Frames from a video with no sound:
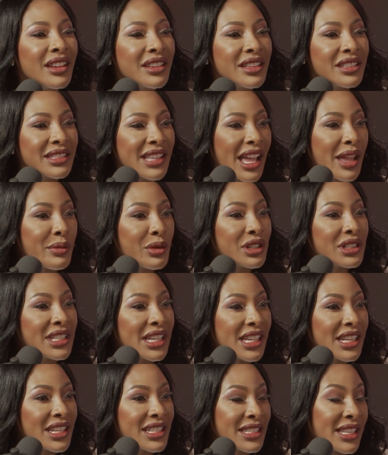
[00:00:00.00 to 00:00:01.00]

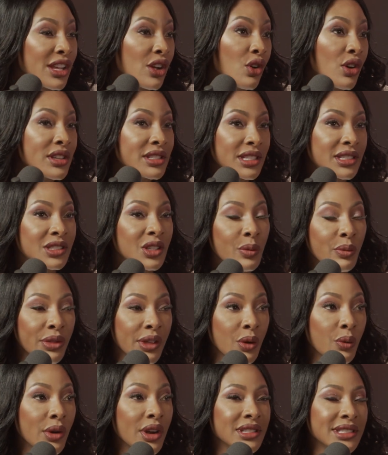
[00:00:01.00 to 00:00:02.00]
simultaneously, or is it
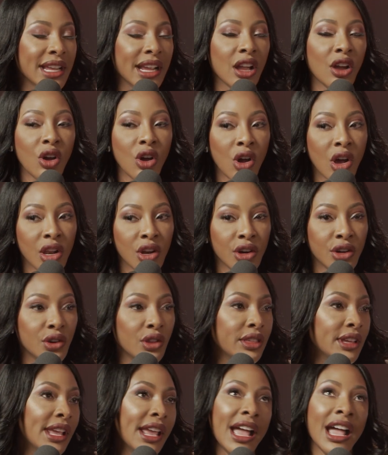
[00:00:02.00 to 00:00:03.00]
something where it's like an all or
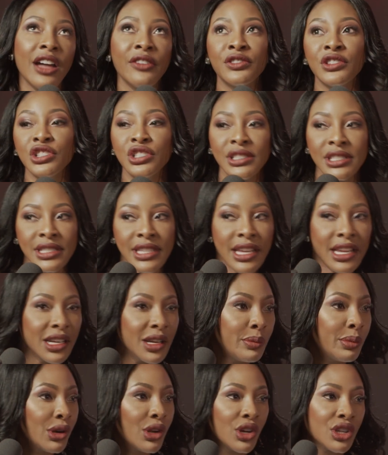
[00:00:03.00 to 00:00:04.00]
nothing? You have to just take the
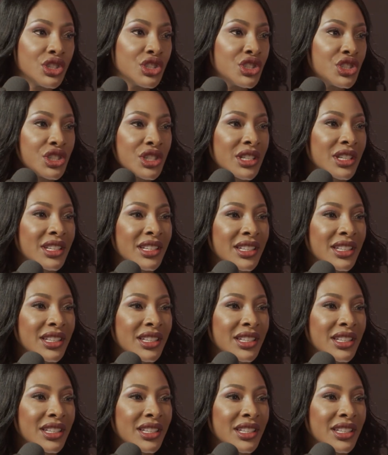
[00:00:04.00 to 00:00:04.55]
plunge.